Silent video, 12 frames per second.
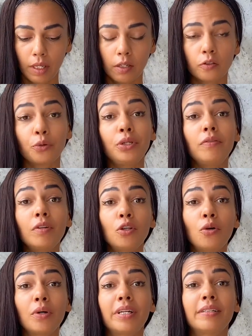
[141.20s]
So even
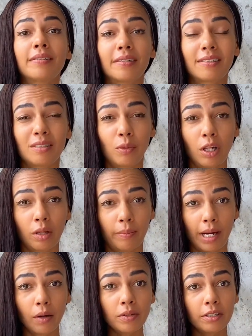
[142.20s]
though it is a small
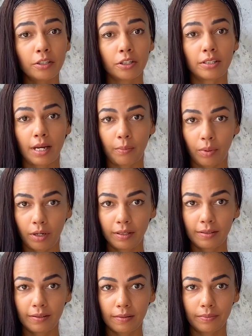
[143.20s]
amount in your
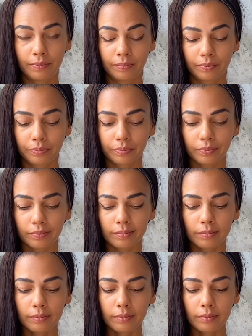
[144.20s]
tampons,
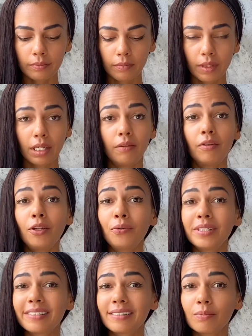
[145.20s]
even though
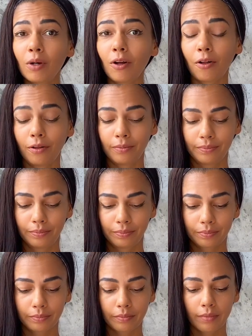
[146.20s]
it's small,
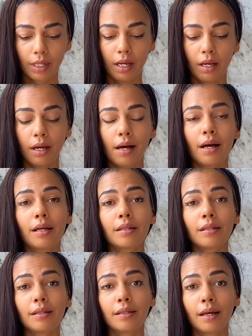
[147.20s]
a
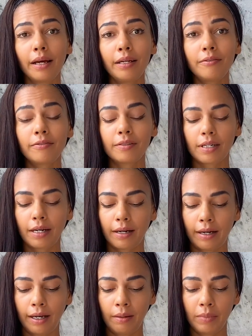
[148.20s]

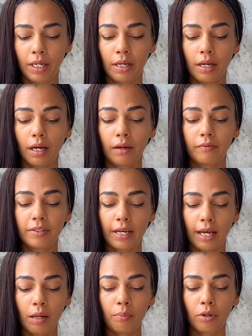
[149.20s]
lifetime of
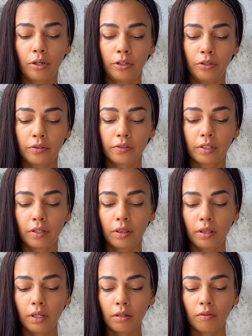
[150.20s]
tampon use could
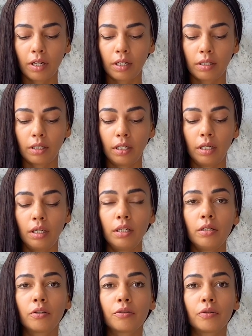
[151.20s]
theoretically
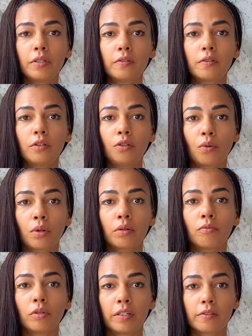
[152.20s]
increase your
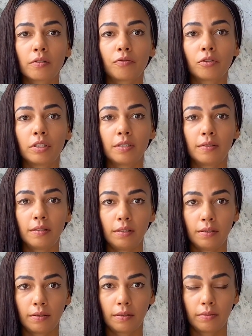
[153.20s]
risk for
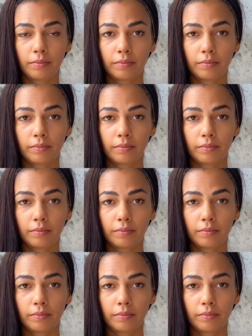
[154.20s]
disease.